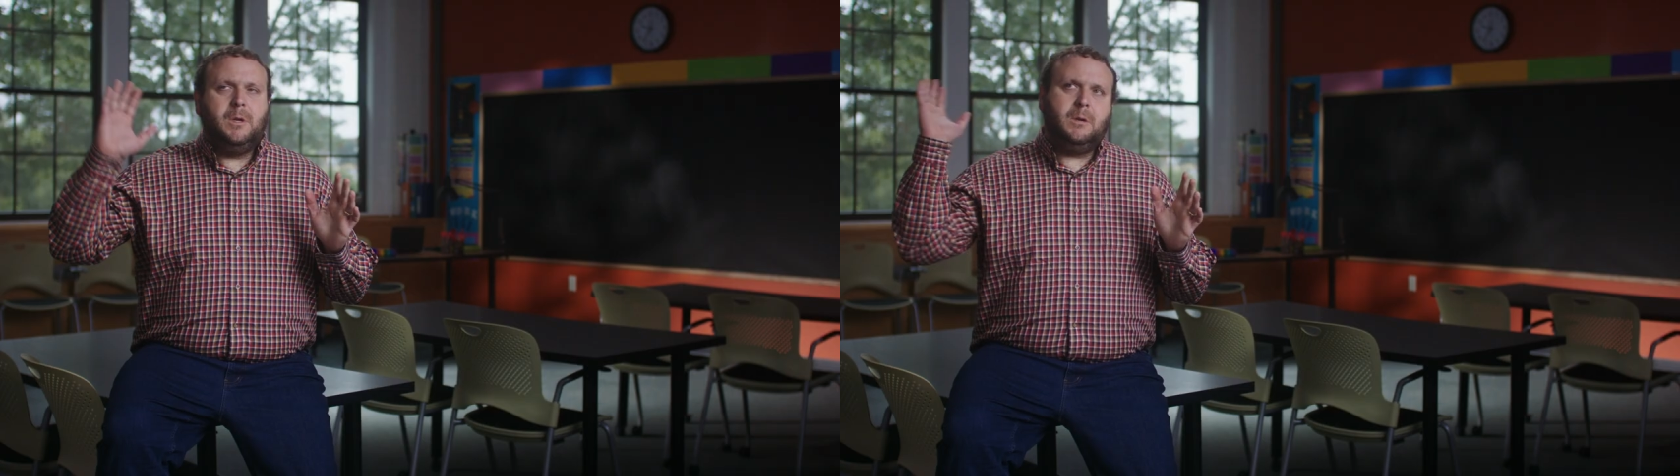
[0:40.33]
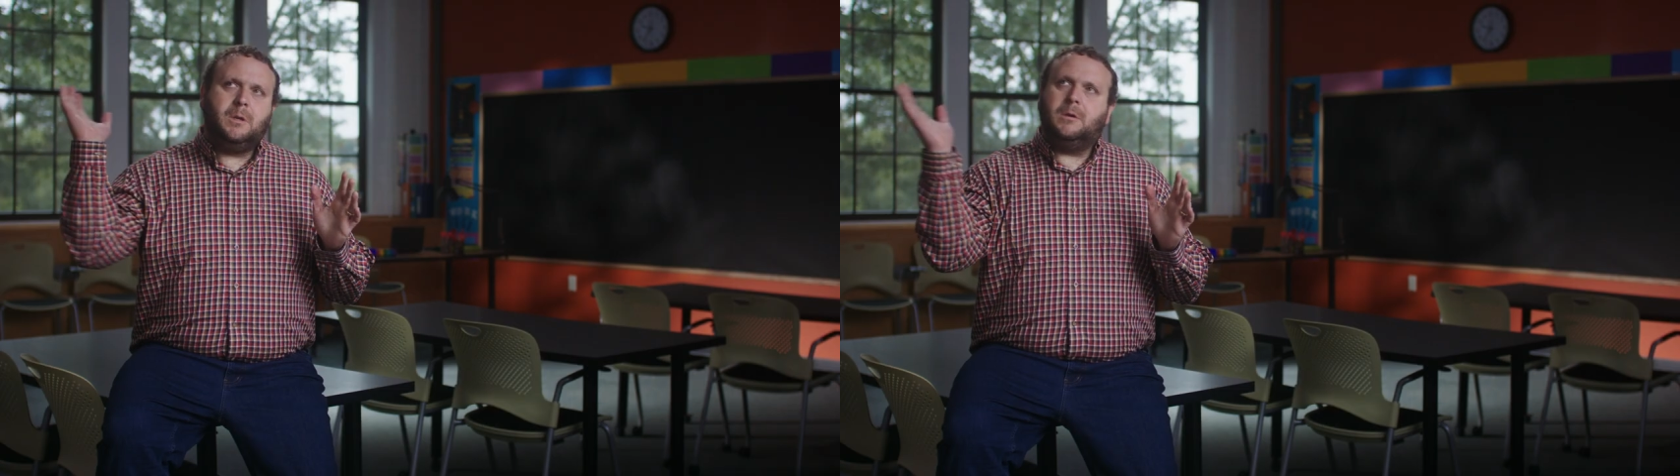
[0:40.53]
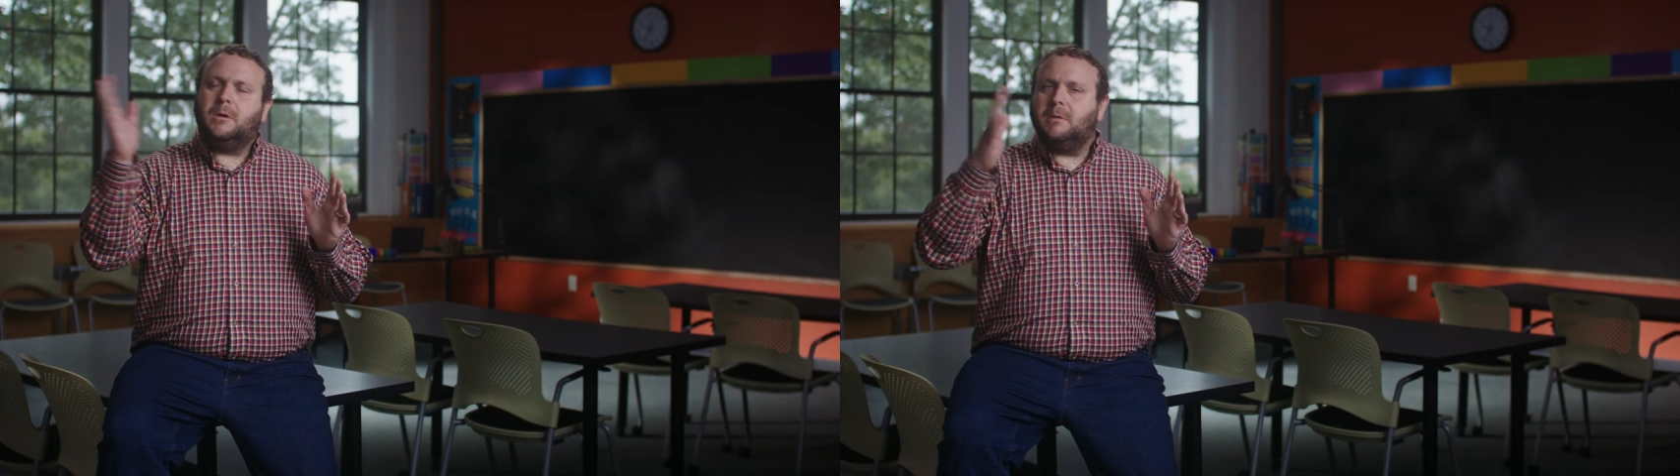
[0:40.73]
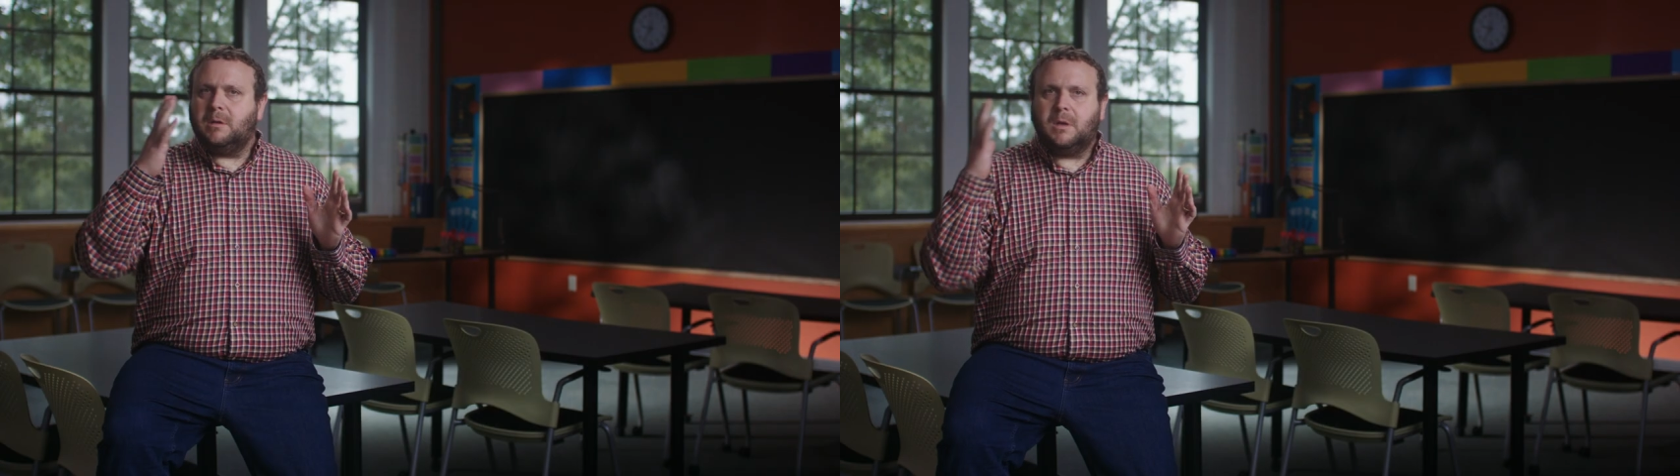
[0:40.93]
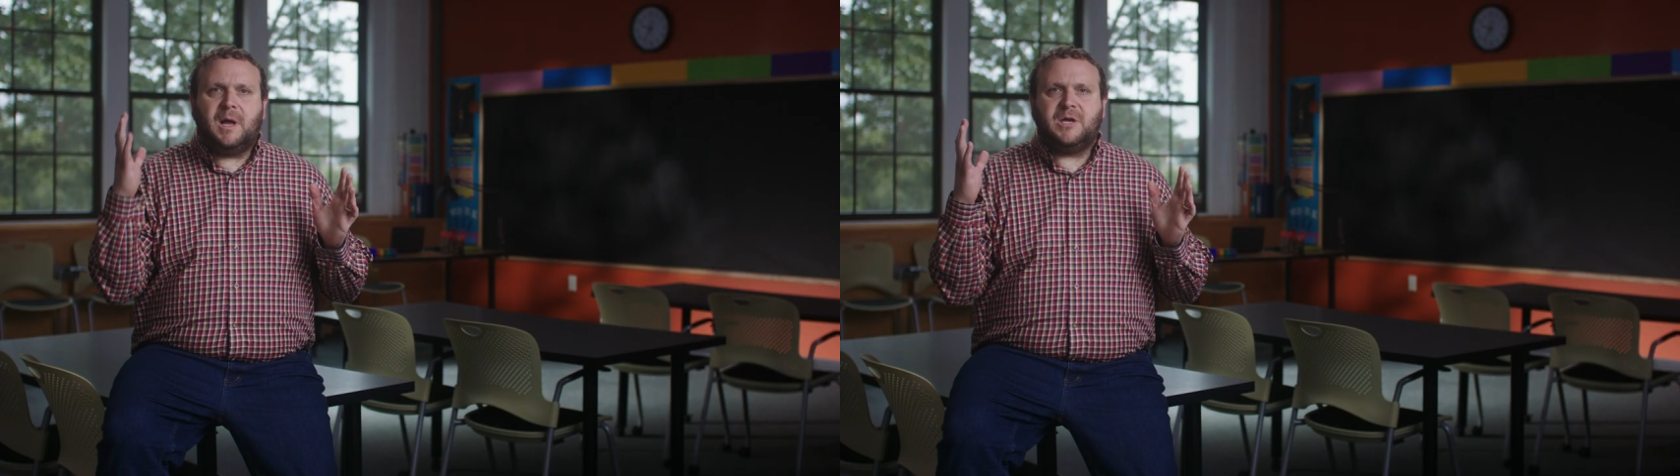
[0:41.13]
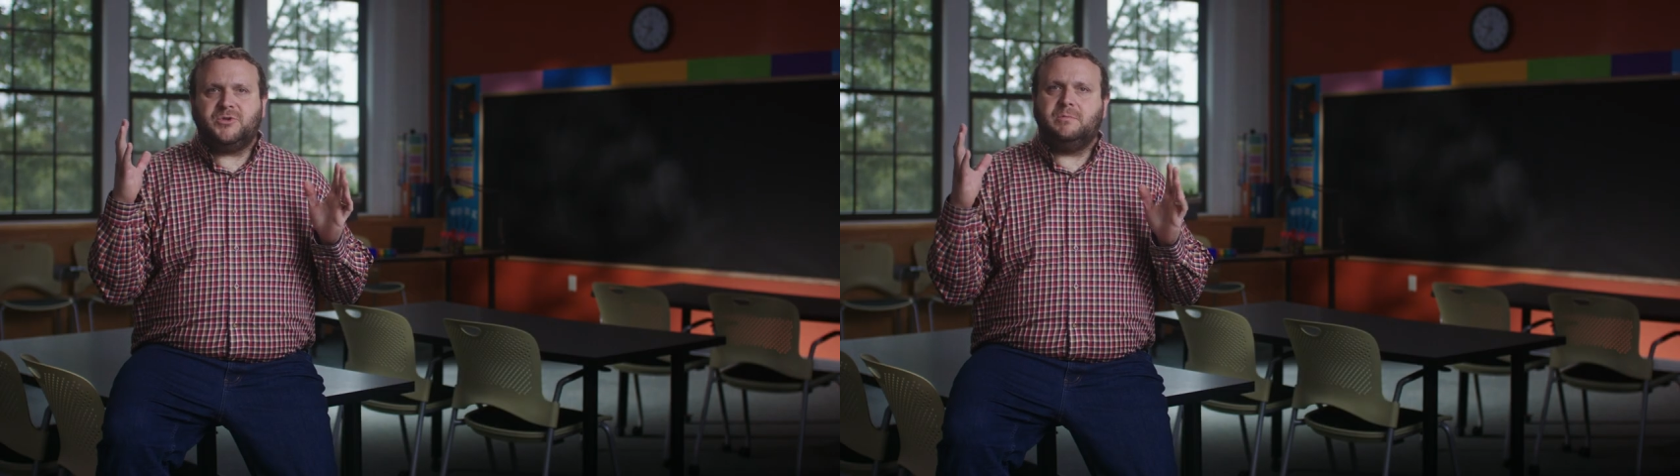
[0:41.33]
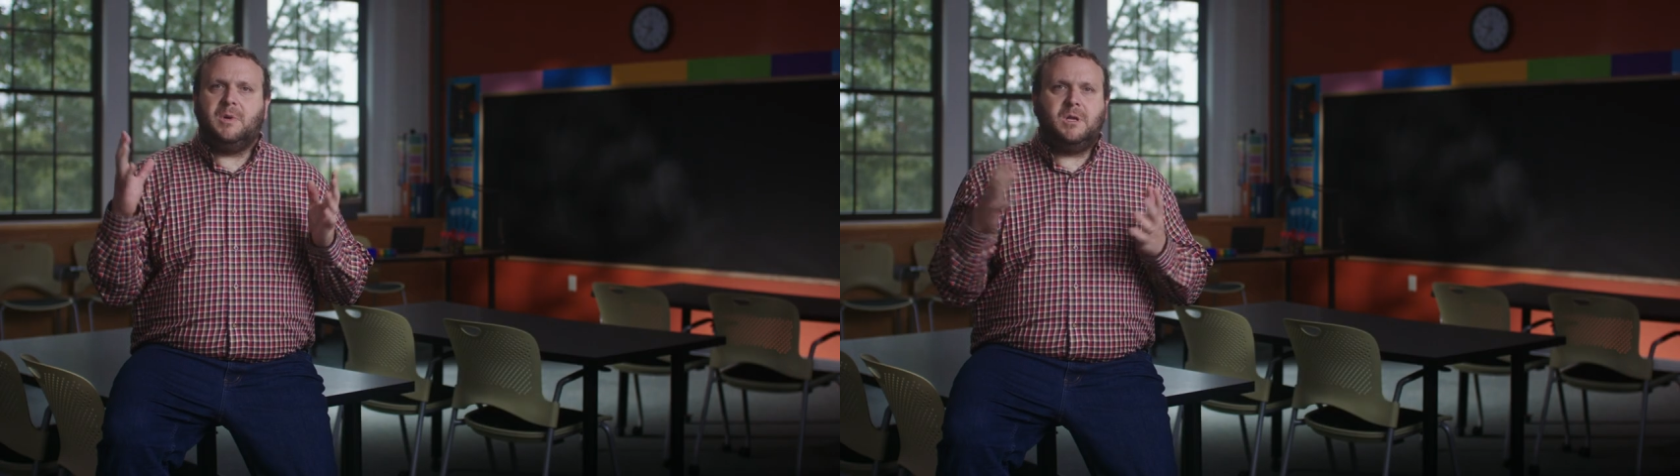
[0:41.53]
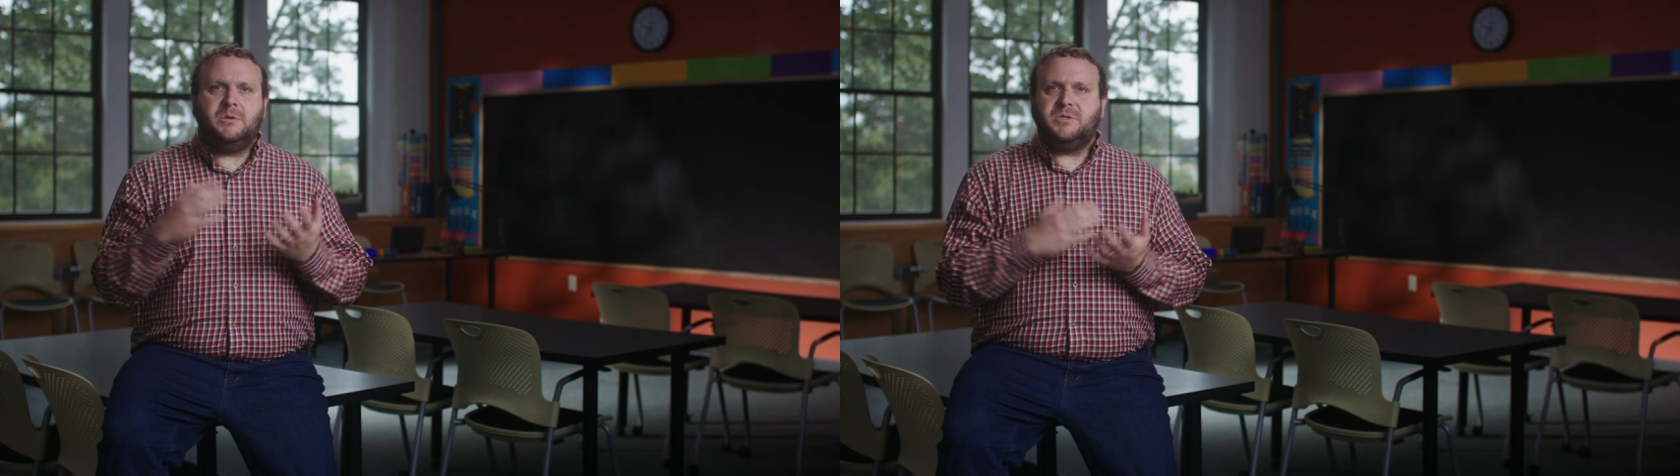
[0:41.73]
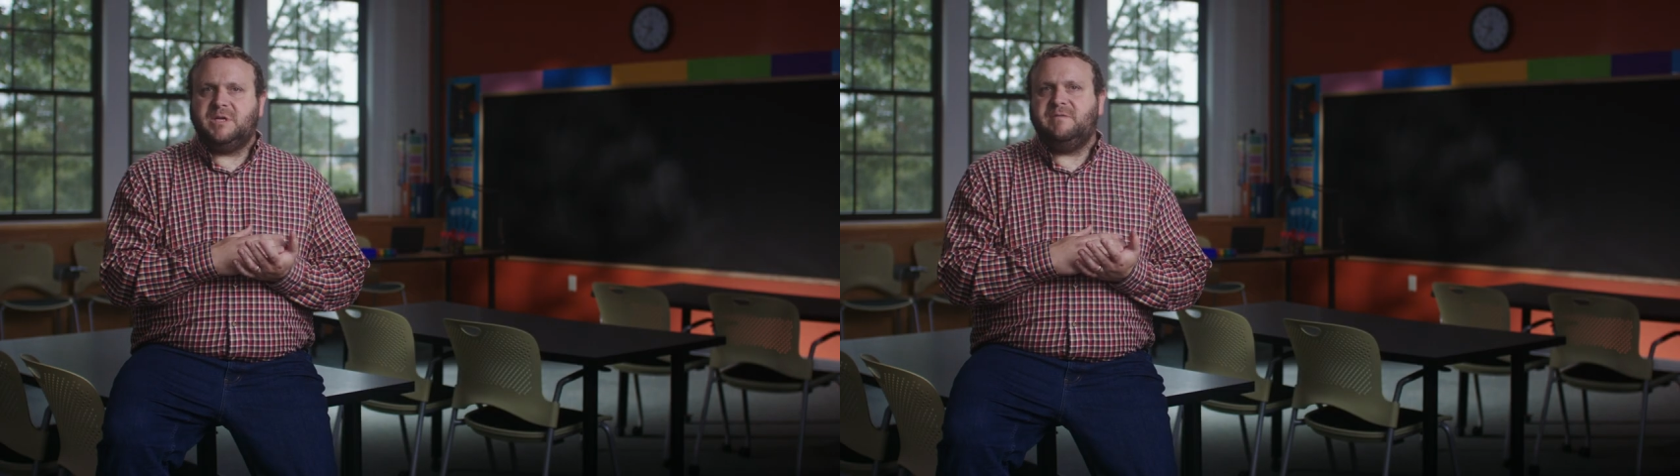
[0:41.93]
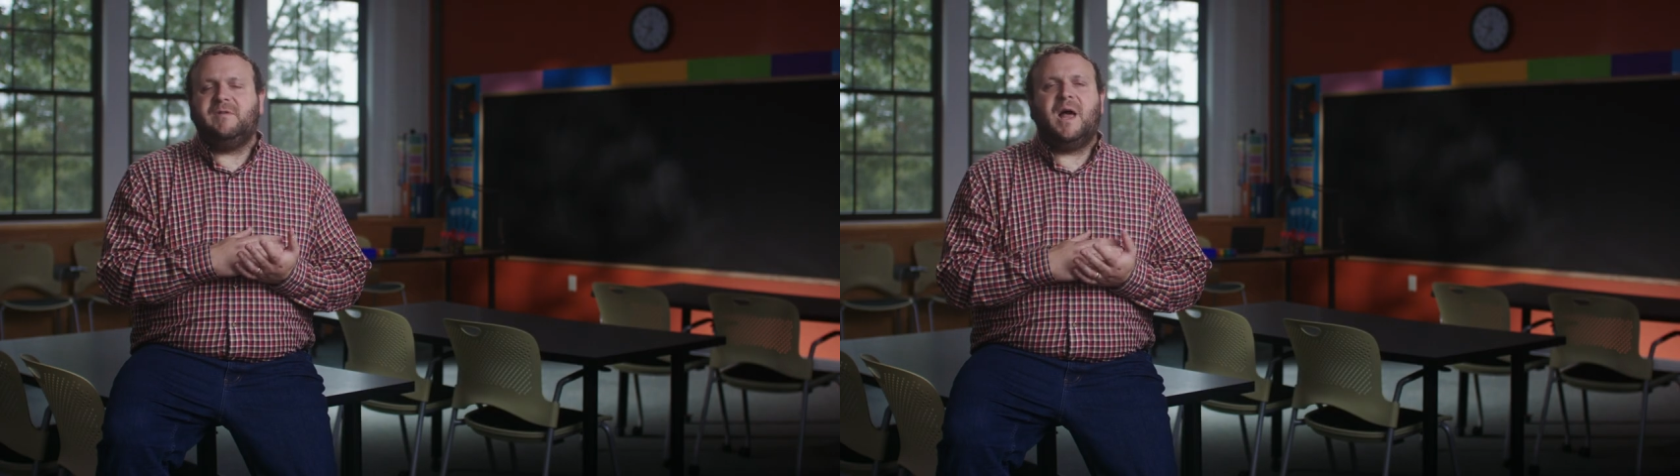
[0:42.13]
You can look around the classroom and you
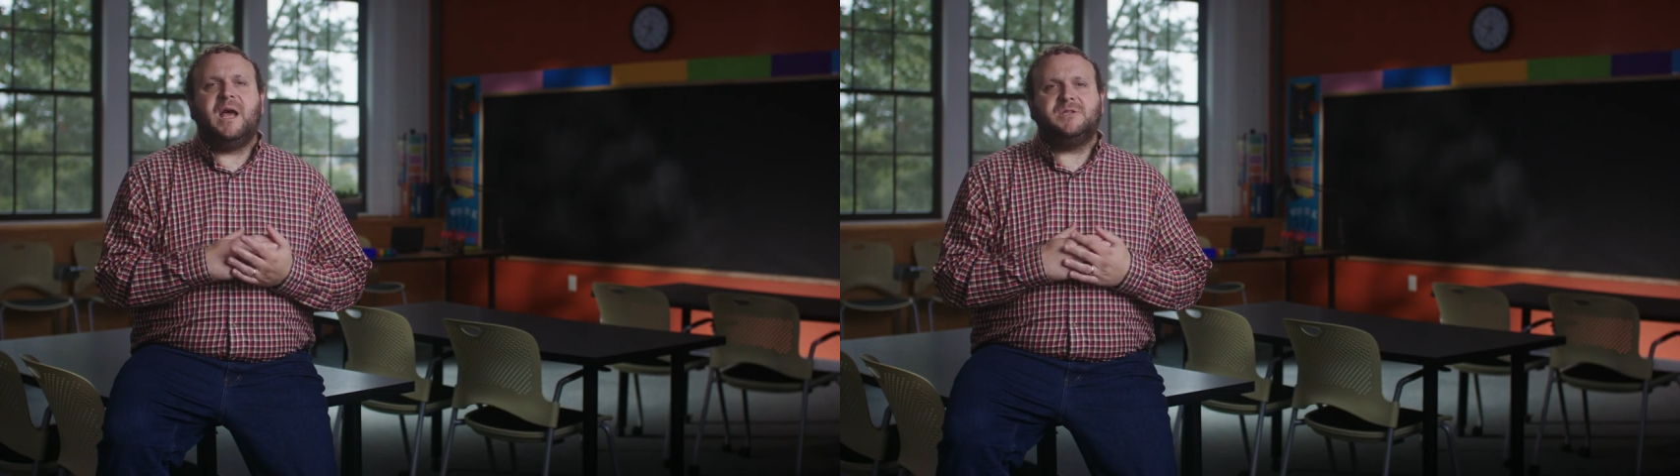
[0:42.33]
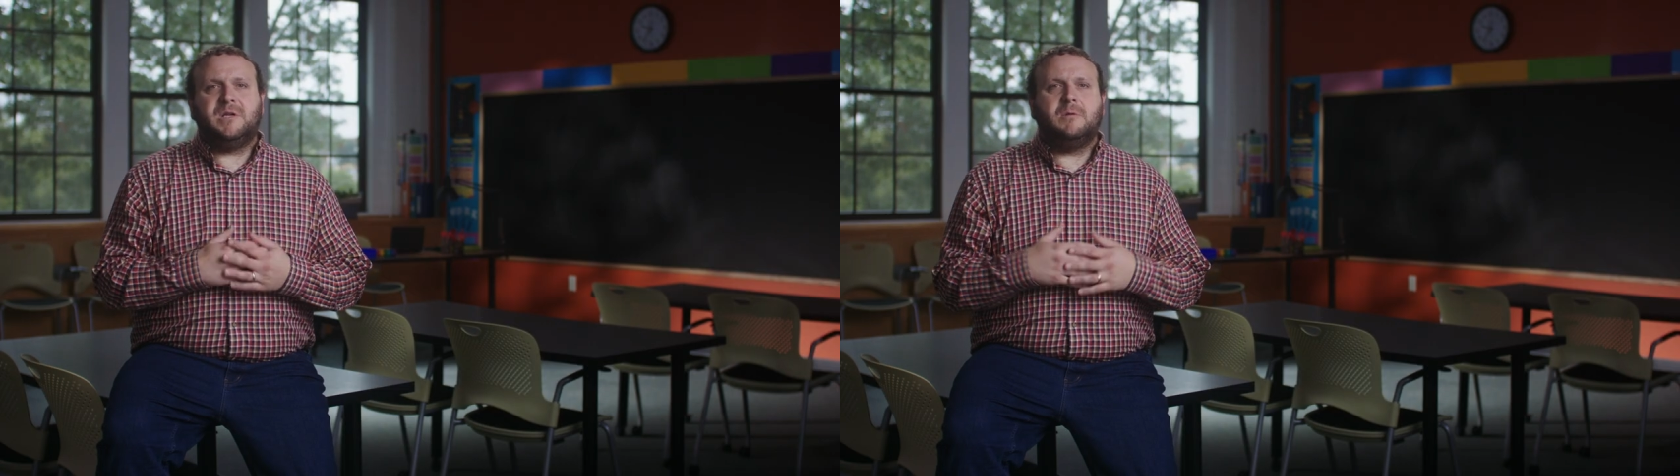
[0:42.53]
see flags that